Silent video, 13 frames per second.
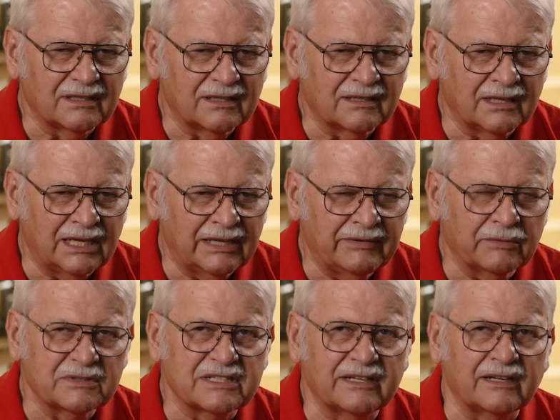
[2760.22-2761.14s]
that the Navy
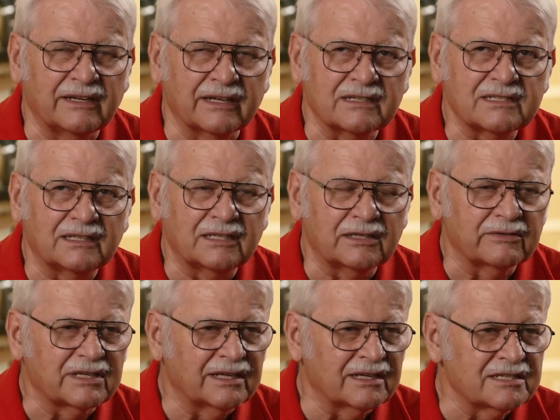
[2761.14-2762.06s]
was telling us that they
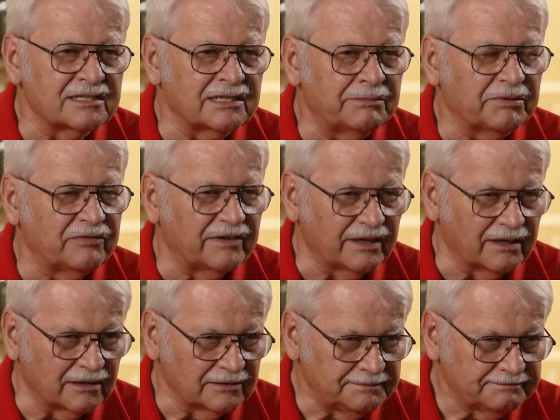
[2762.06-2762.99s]
were getting sniper
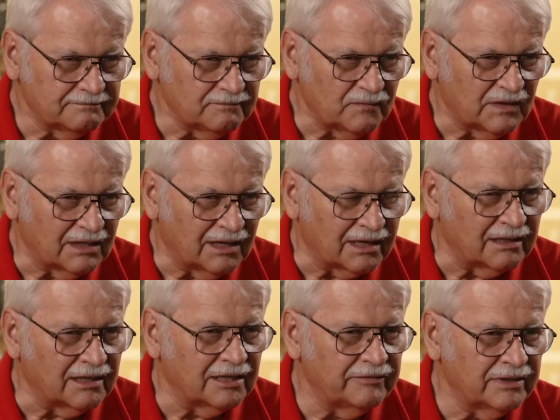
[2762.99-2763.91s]
fire out
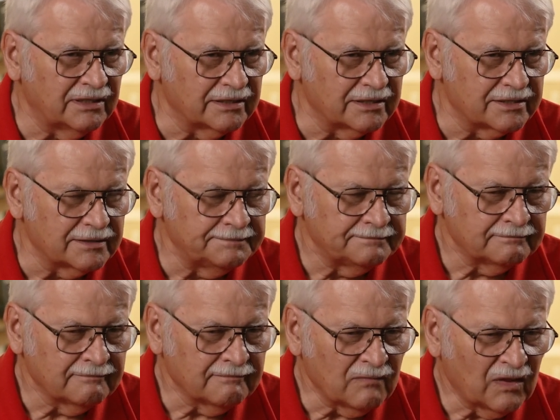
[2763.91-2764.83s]
of that village.
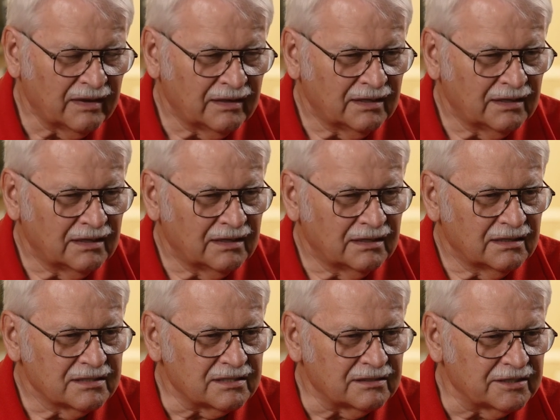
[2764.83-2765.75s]

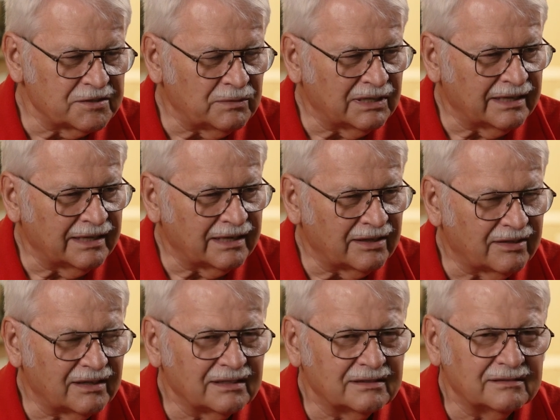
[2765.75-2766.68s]
So there's one night I
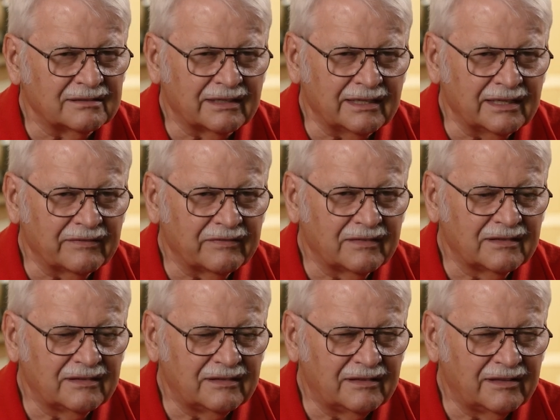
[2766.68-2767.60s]
thought, okay,
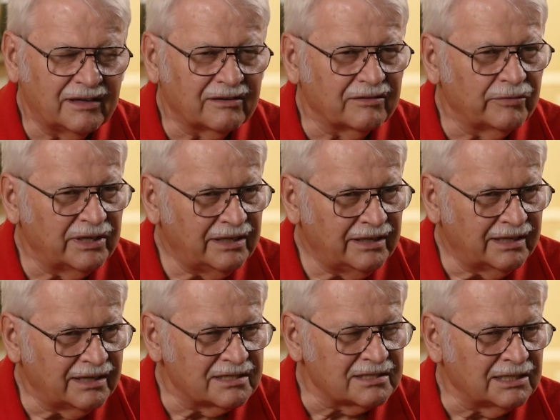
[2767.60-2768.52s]
they're really
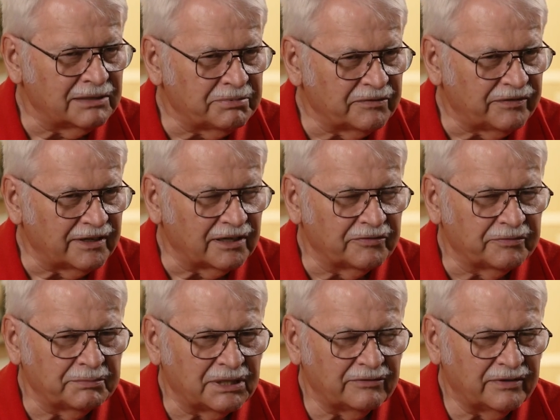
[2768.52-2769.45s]
getting sniper fire
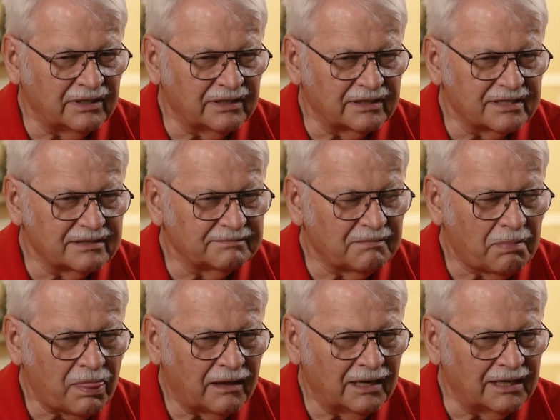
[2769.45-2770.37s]
from that village,
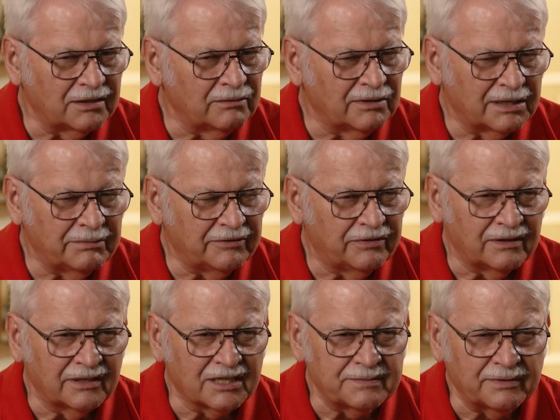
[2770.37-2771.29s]
I don't want to be
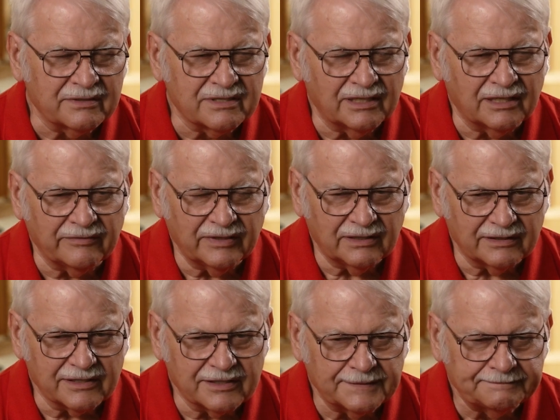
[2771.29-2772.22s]
fully exposed to that
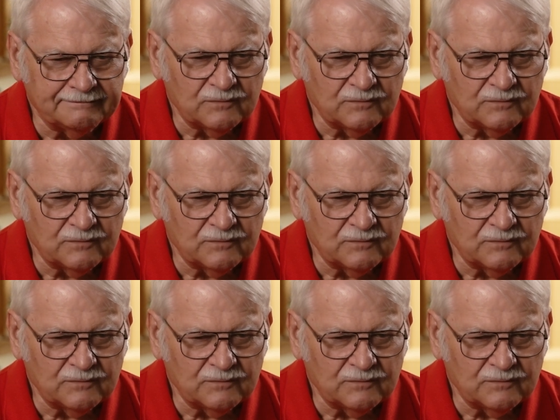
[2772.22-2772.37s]
village.